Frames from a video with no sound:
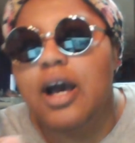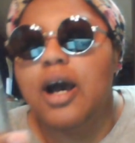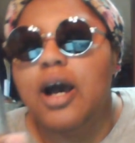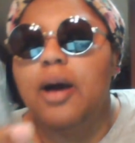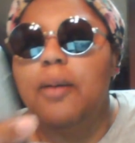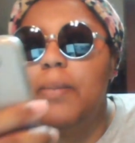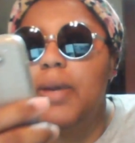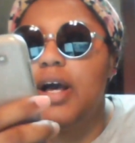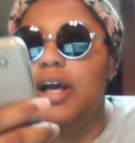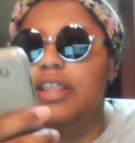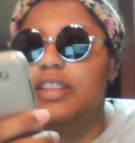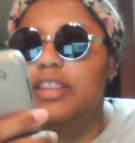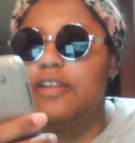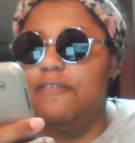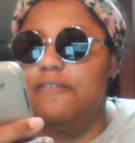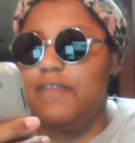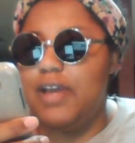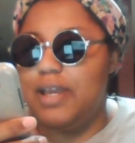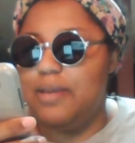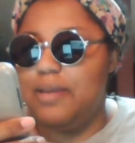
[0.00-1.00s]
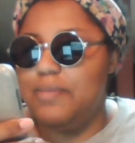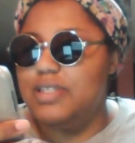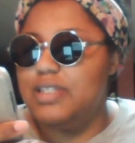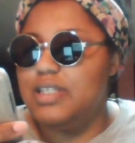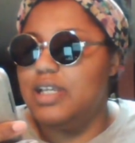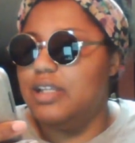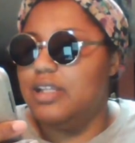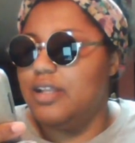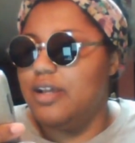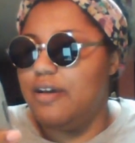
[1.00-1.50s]
among the famous
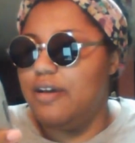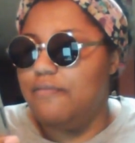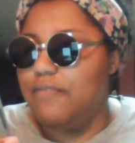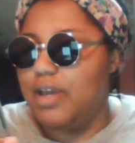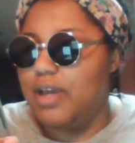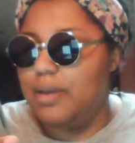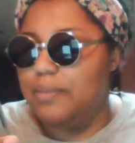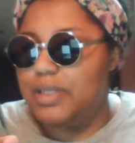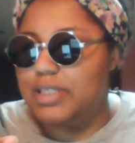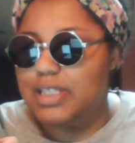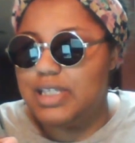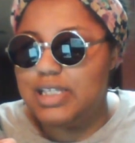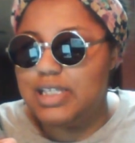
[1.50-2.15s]
and non-famous,